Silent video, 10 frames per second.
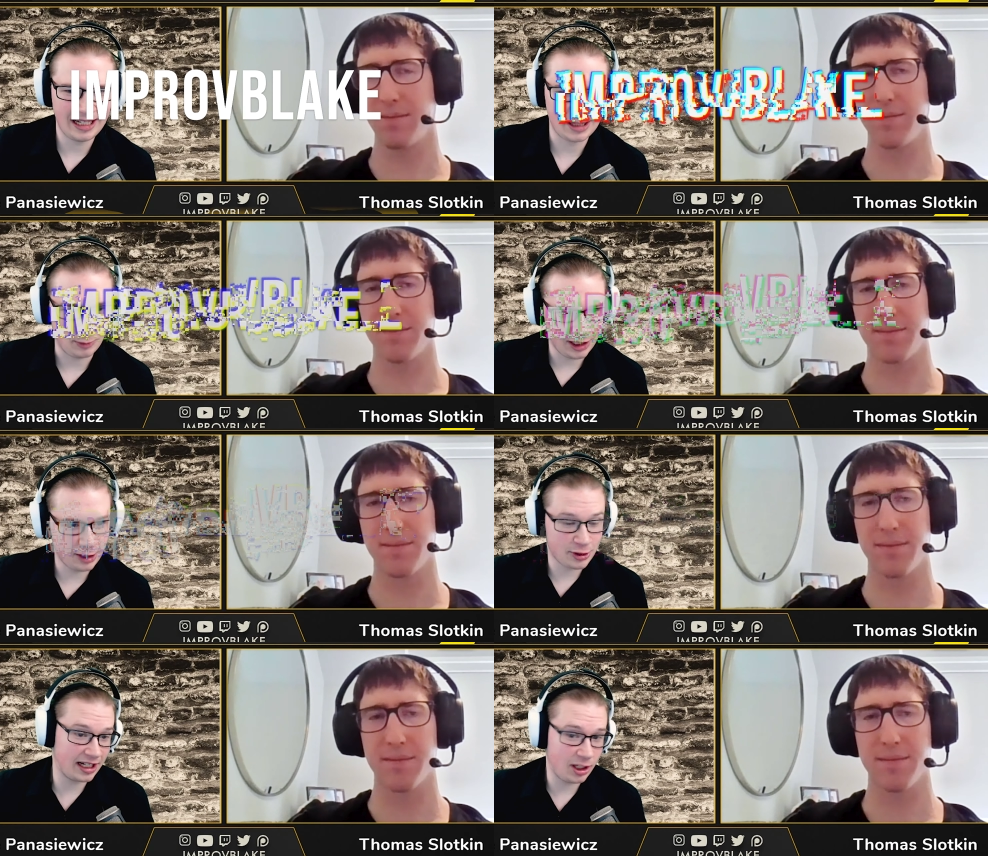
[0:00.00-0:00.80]
Speaker 1: at the
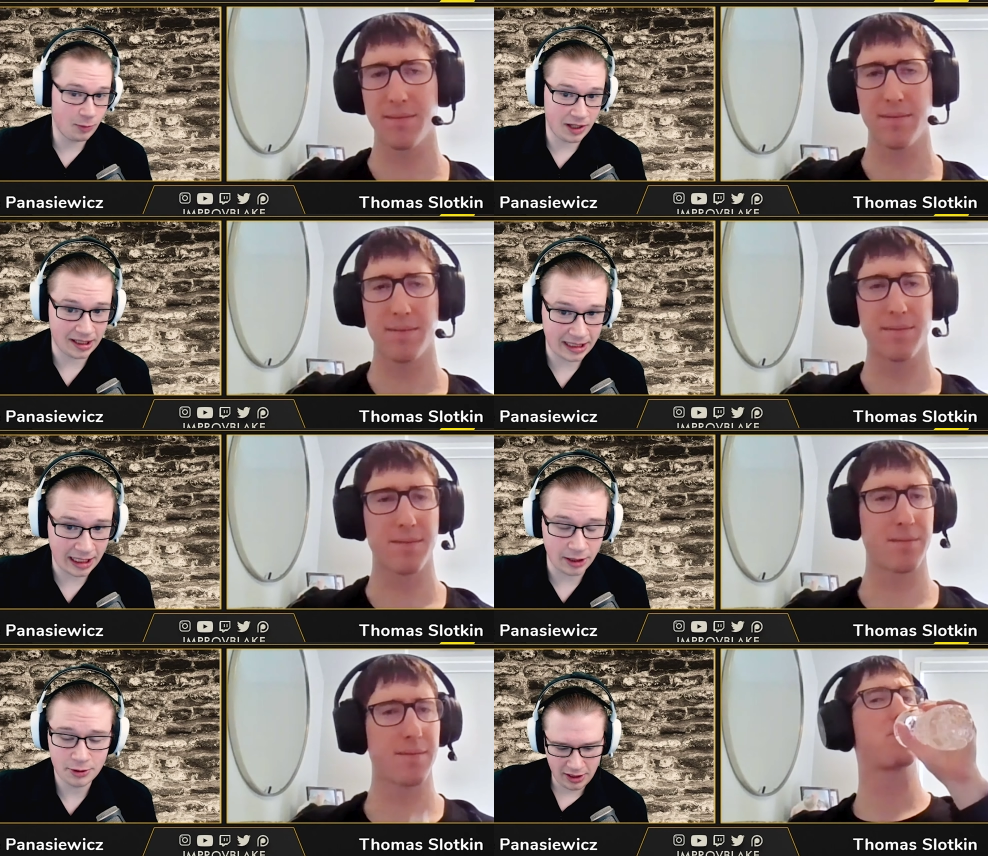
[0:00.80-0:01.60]
player side and you being a
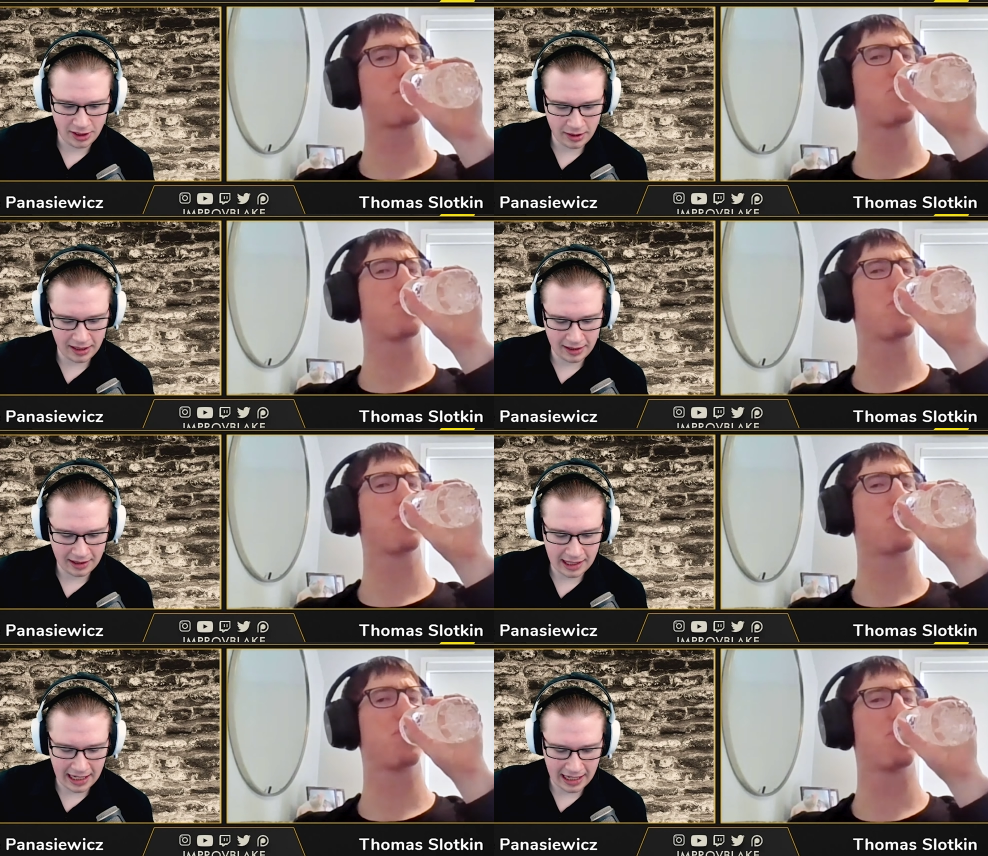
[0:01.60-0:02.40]
coach, do you
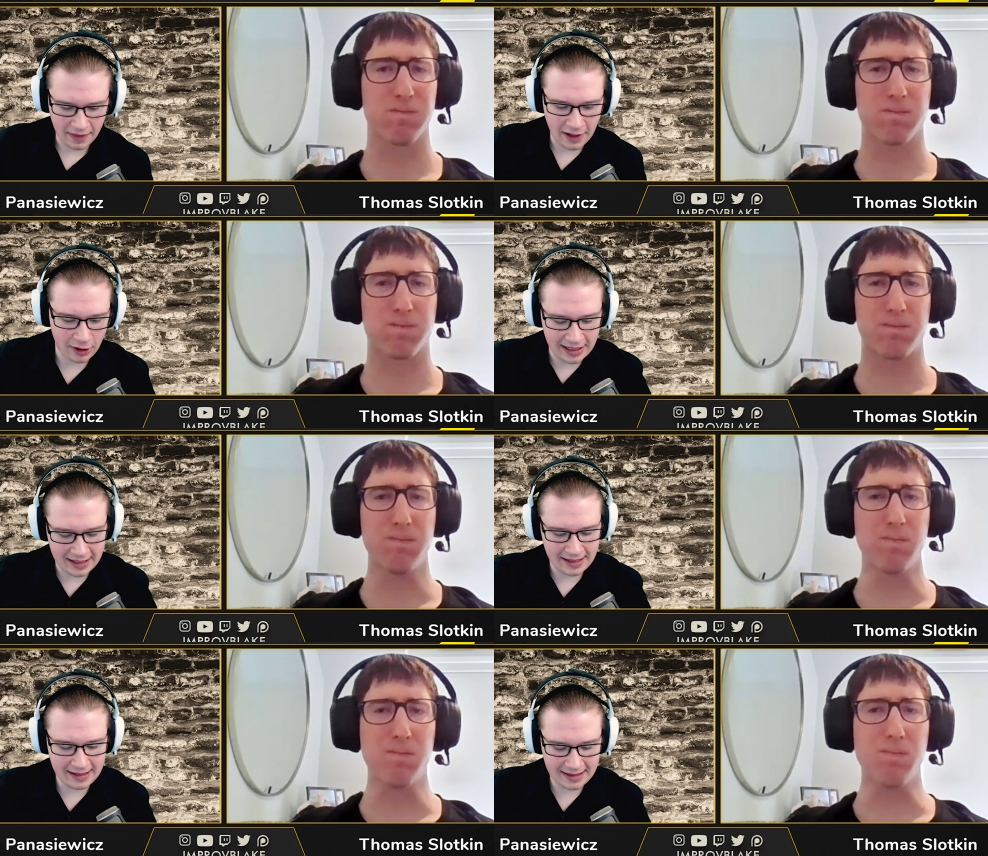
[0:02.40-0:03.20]
think that there
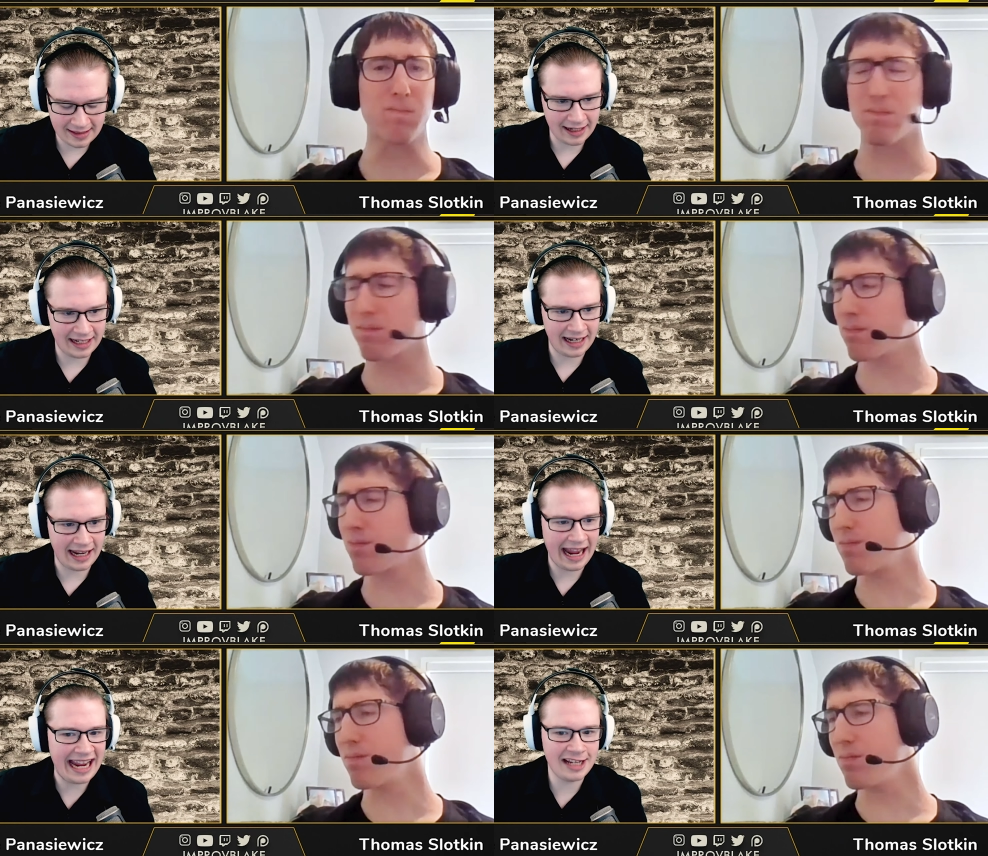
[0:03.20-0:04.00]
is an
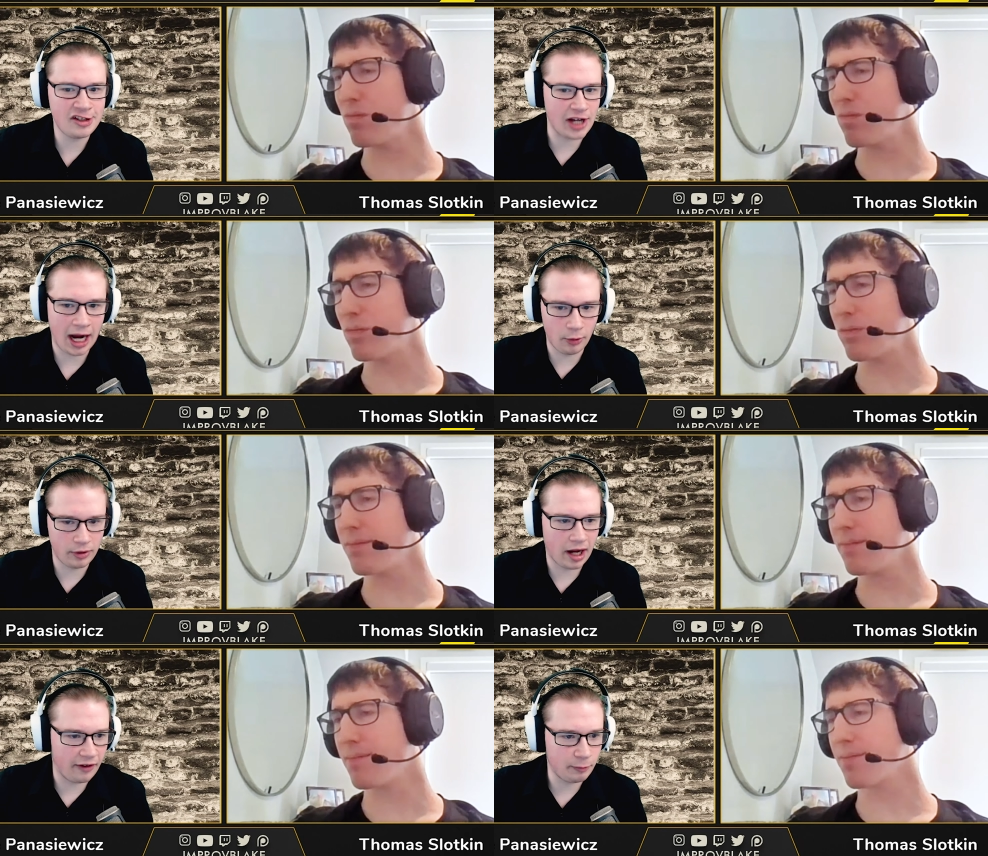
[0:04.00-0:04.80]
age out
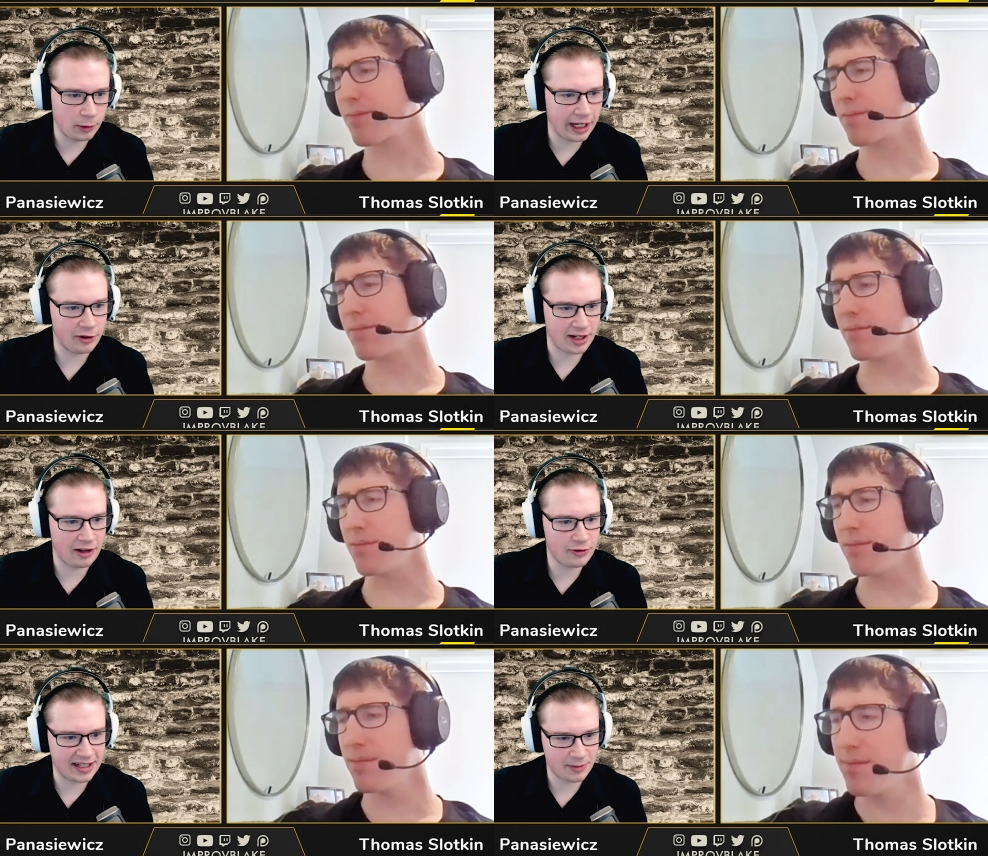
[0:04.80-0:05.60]
of players? I know
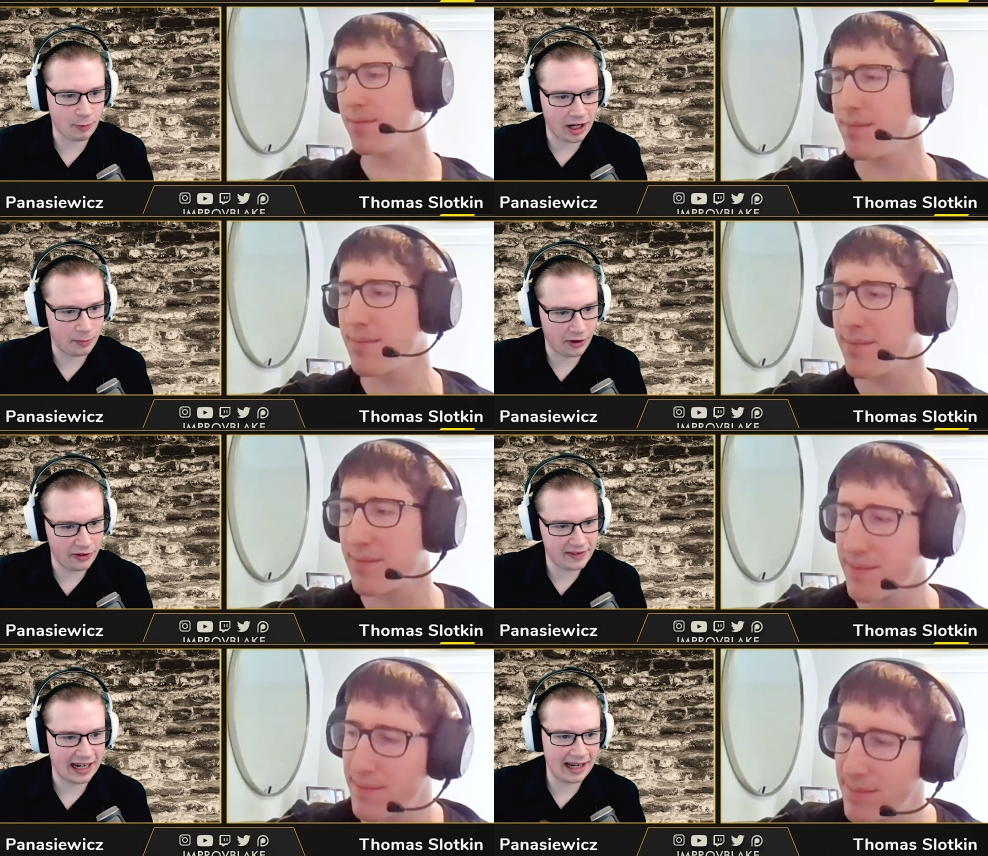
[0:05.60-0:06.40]
this gets brought up all the
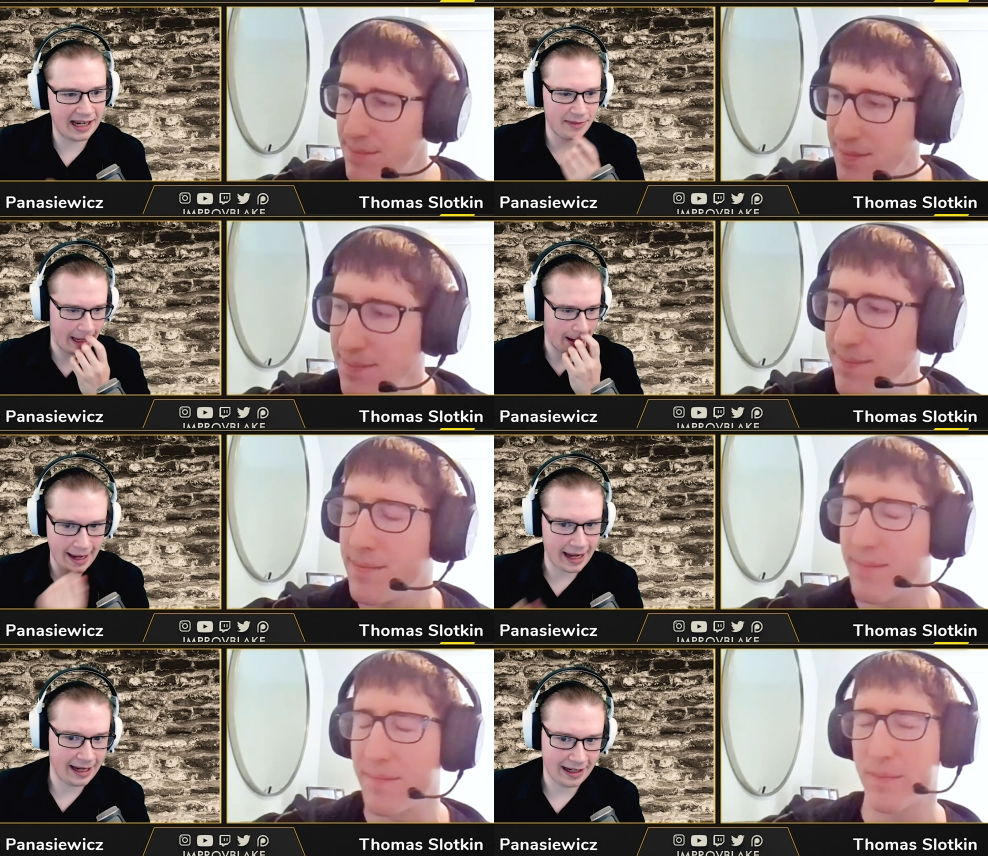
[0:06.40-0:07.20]
time that,
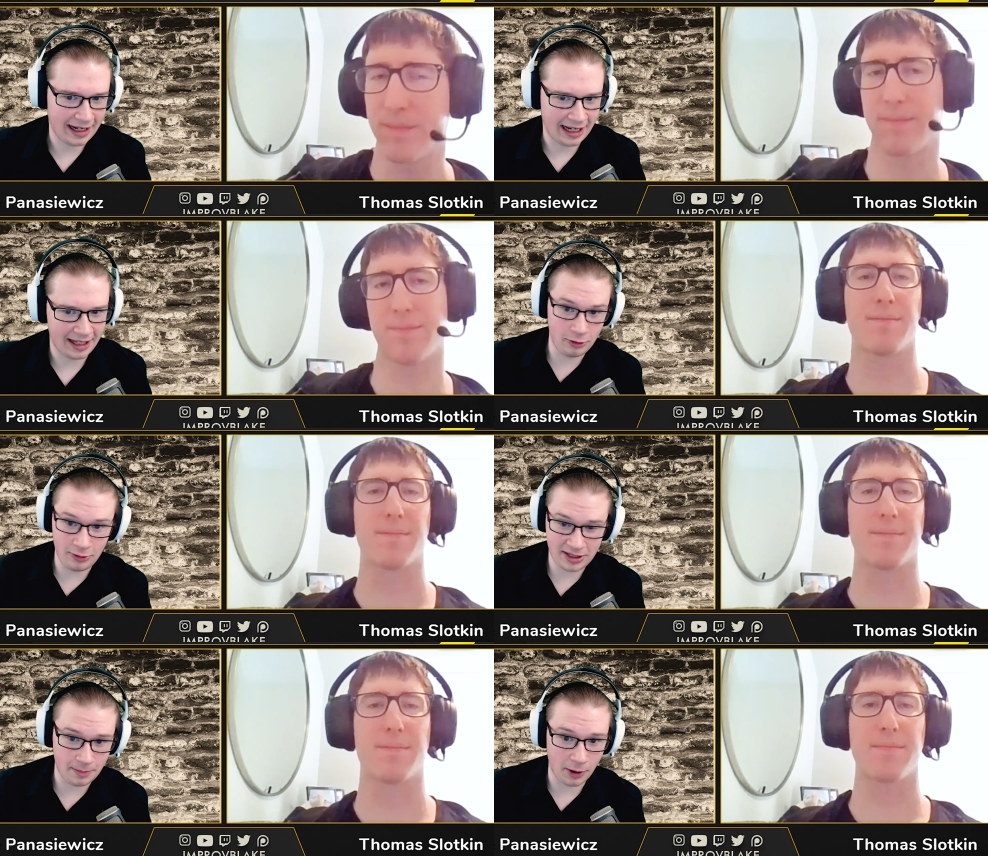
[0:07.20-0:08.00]
hey, uh, you
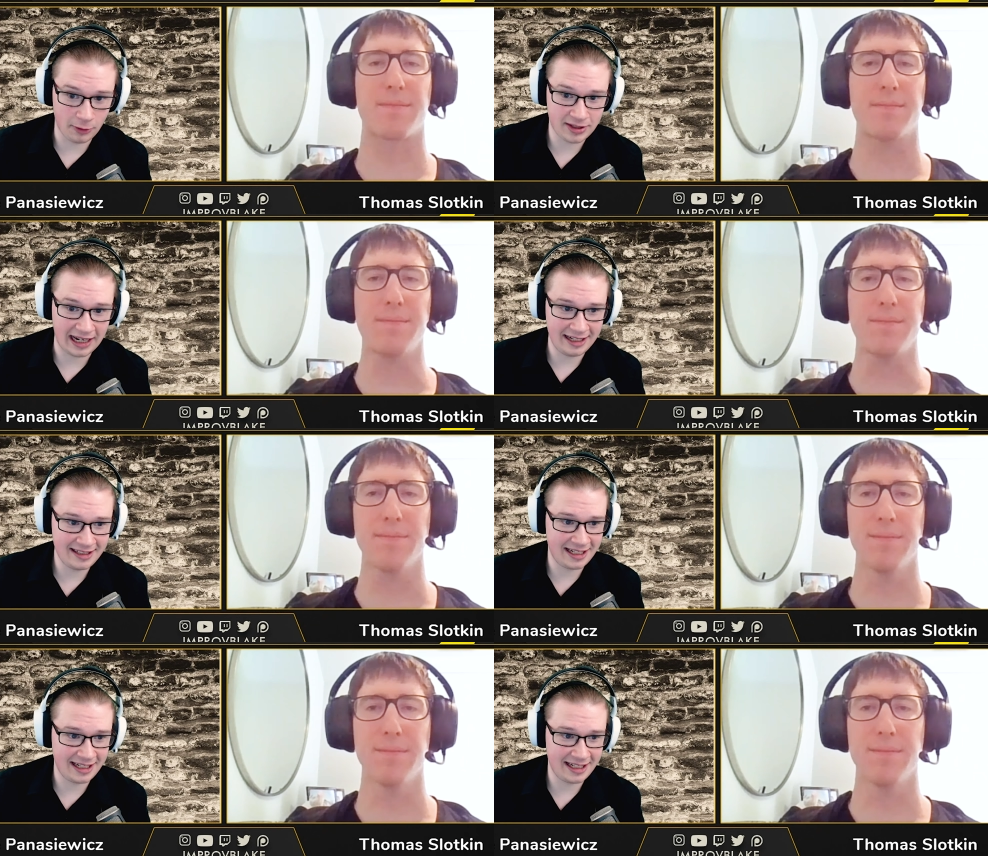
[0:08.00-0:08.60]
see both sides.